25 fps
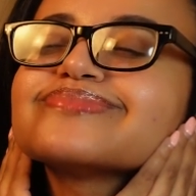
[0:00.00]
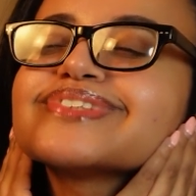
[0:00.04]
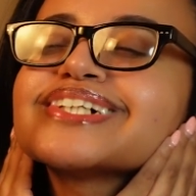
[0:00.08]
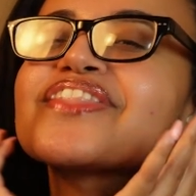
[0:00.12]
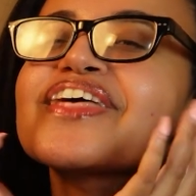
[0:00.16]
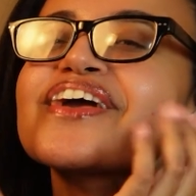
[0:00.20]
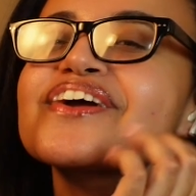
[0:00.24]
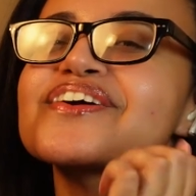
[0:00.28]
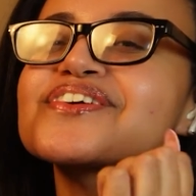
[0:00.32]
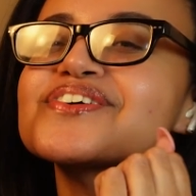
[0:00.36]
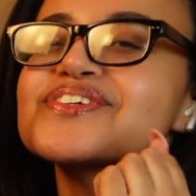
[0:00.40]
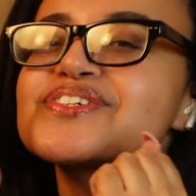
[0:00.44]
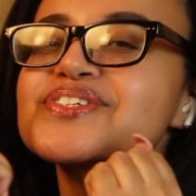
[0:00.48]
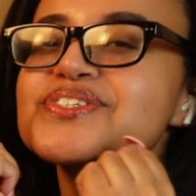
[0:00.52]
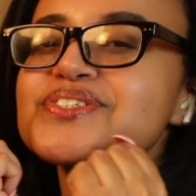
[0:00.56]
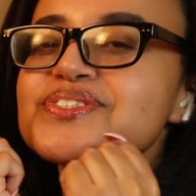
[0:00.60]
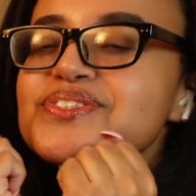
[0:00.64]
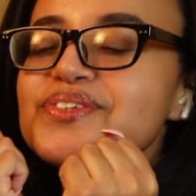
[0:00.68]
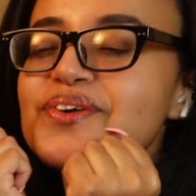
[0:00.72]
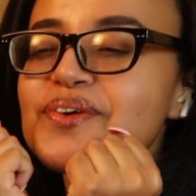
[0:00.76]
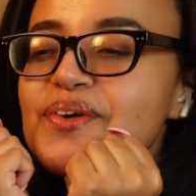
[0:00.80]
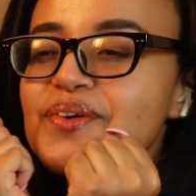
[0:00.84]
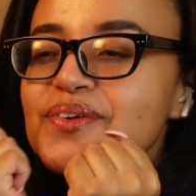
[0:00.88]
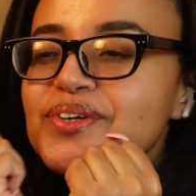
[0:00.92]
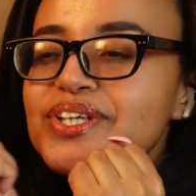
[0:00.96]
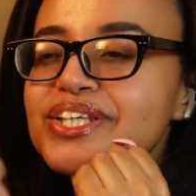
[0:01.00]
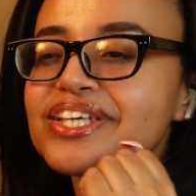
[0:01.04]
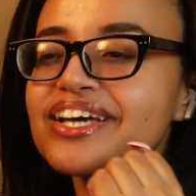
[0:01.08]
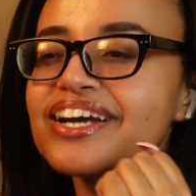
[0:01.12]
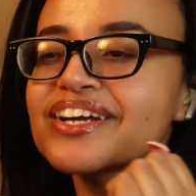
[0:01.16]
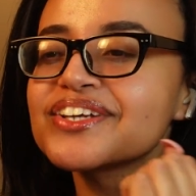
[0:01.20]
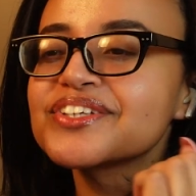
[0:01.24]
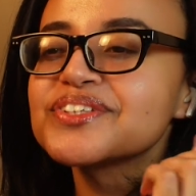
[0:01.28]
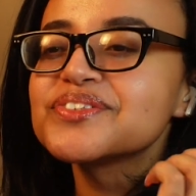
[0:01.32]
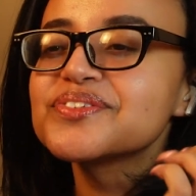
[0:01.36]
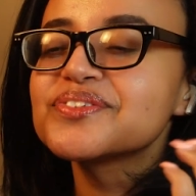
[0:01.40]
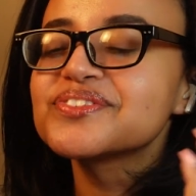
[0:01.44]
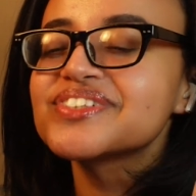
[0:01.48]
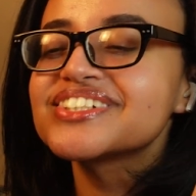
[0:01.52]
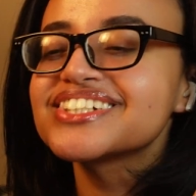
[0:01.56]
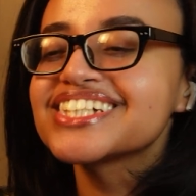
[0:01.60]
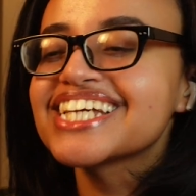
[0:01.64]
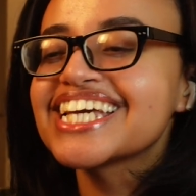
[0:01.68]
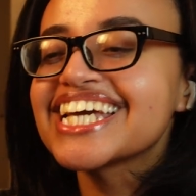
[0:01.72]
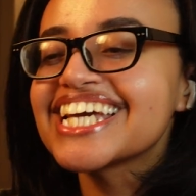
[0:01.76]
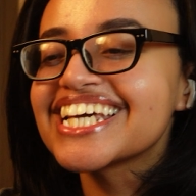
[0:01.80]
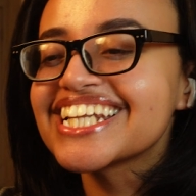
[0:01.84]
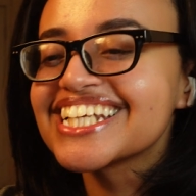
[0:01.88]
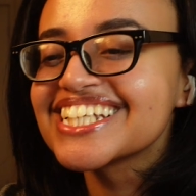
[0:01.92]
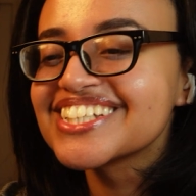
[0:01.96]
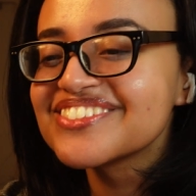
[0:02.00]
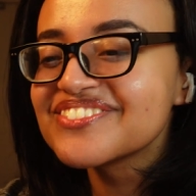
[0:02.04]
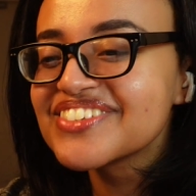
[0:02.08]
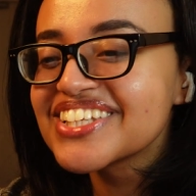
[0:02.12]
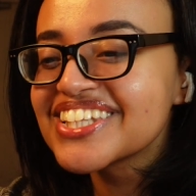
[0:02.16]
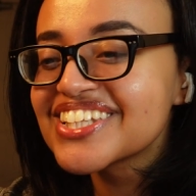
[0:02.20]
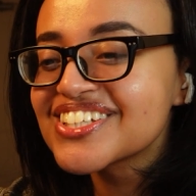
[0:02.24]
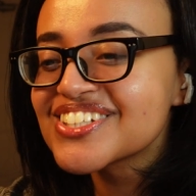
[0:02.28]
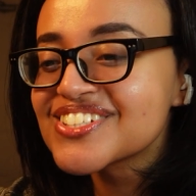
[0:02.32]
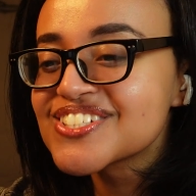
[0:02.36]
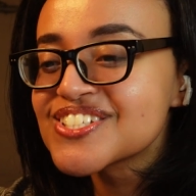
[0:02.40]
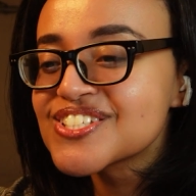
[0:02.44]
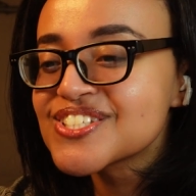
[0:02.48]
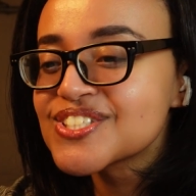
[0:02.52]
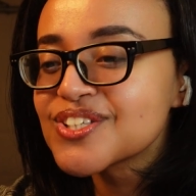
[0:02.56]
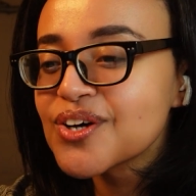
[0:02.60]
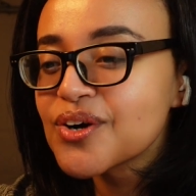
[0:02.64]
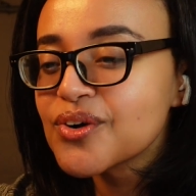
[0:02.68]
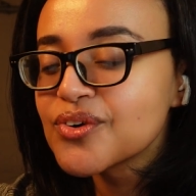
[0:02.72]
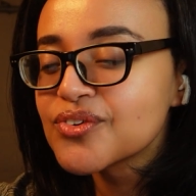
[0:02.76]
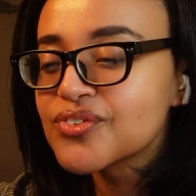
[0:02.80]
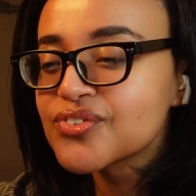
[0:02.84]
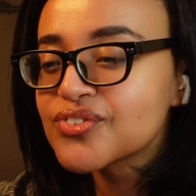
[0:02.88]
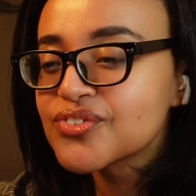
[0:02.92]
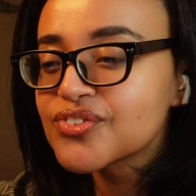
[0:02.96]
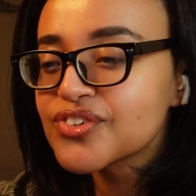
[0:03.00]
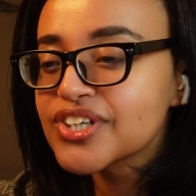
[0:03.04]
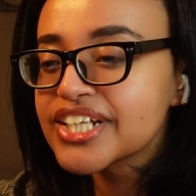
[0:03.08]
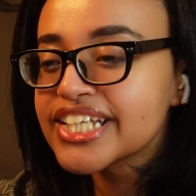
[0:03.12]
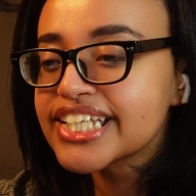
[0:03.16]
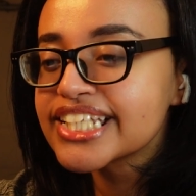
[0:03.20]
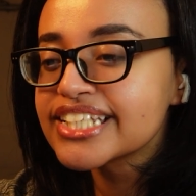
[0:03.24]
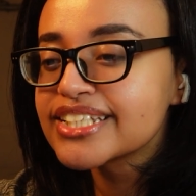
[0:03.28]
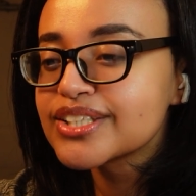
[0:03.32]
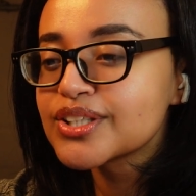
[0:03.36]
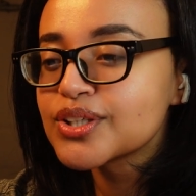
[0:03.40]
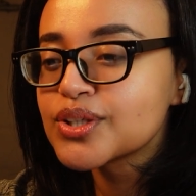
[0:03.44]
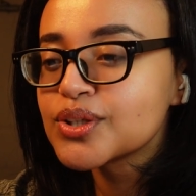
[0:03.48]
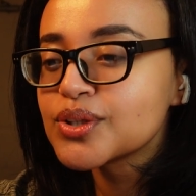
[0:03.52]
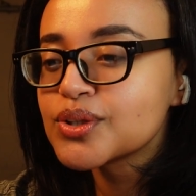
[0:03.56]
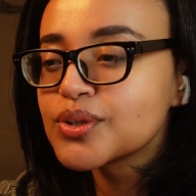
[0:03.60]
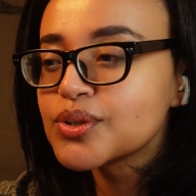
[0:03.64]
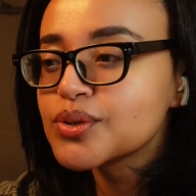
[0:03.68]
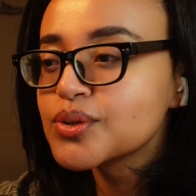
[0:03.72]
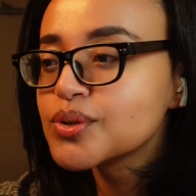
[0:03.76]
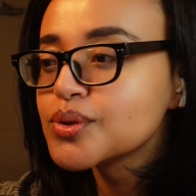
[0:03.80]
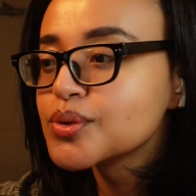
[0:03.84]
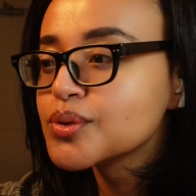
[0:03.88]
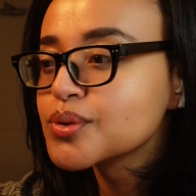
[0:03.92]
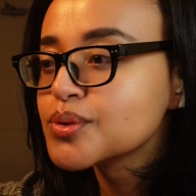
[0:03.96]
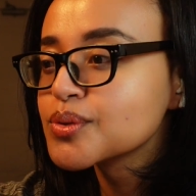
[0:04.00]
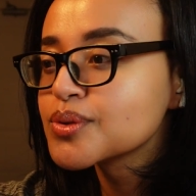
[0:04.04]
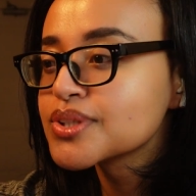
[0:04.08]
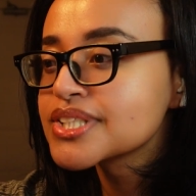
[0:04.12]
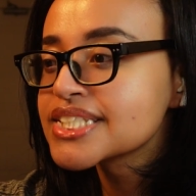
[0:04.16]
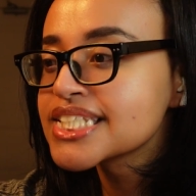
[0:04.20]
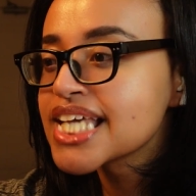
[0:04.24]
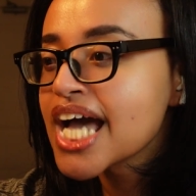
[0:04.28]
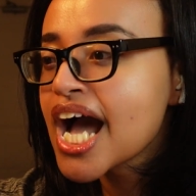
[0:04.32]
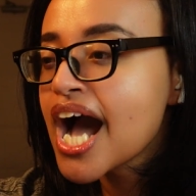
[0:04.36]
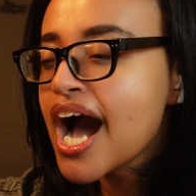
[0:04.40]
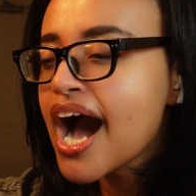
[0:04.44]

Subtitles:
They are so... Are you kidding me? They're so freaking cute.